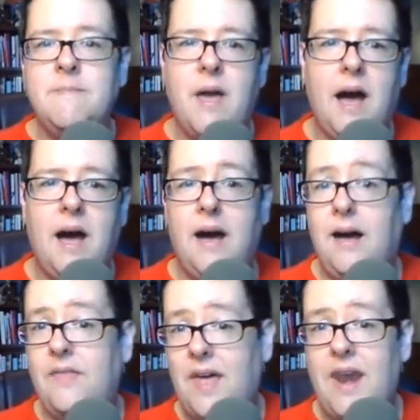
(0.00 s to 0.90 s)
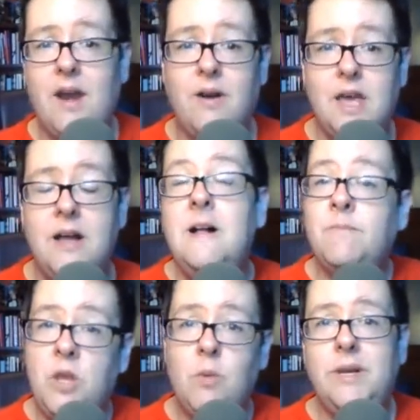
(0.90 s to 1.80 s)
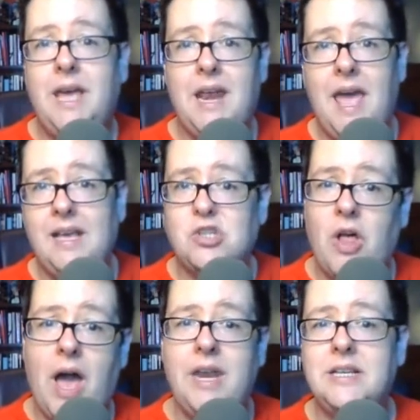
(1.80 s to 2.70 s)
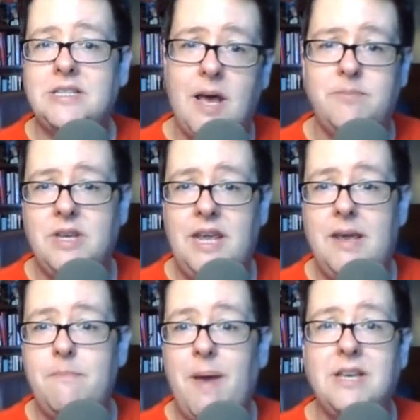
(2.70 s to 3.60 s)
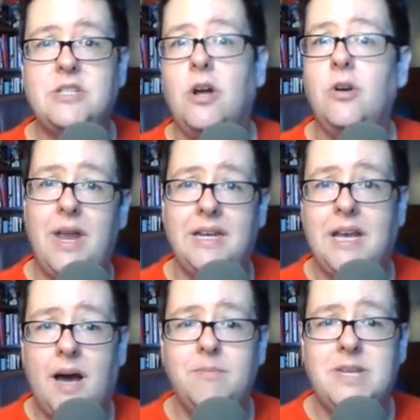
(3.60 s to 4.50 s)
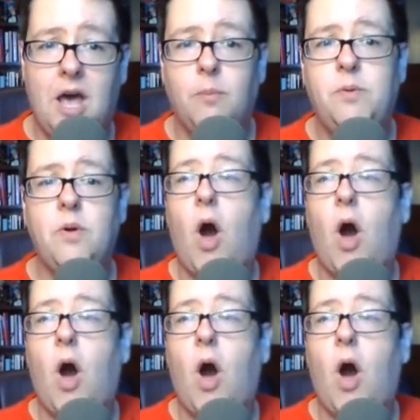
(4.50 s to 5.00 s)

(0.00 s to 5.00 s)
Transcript: that area, you would get a sliding subsidy based on your income to help